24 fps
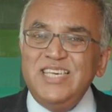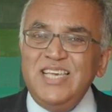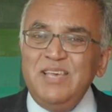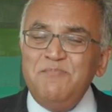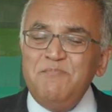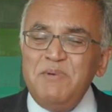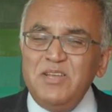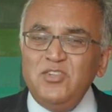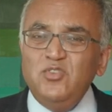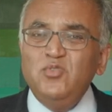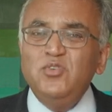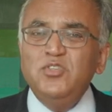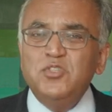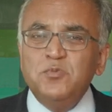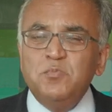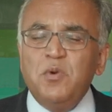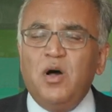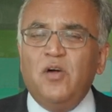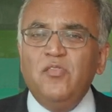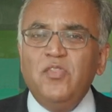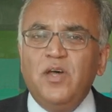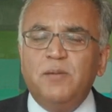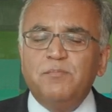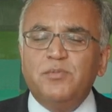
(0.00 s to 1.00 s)
keep it to a
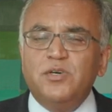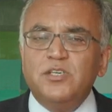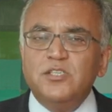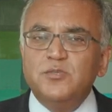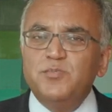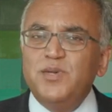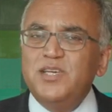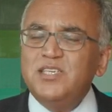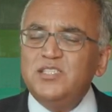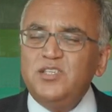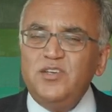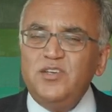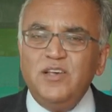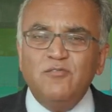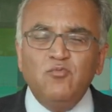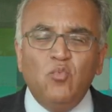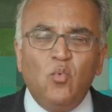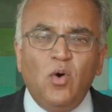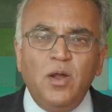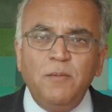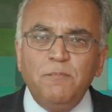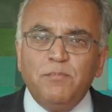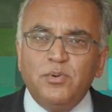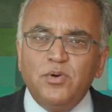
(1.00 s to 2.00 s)
small numbers because you have
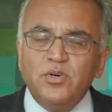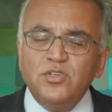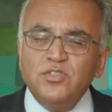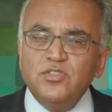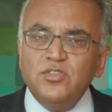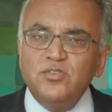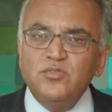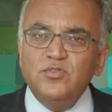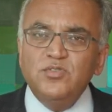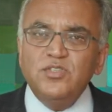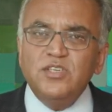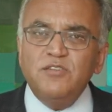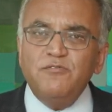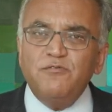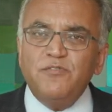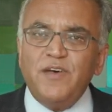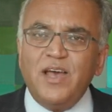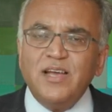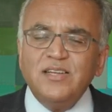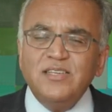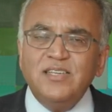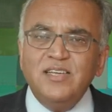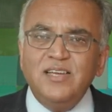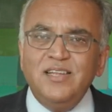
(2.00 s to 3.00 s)
one person who's
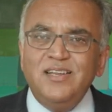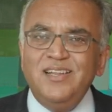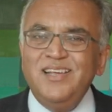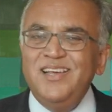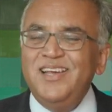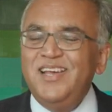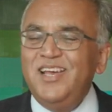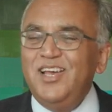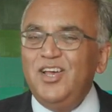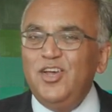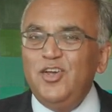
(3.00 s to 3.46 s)
infected,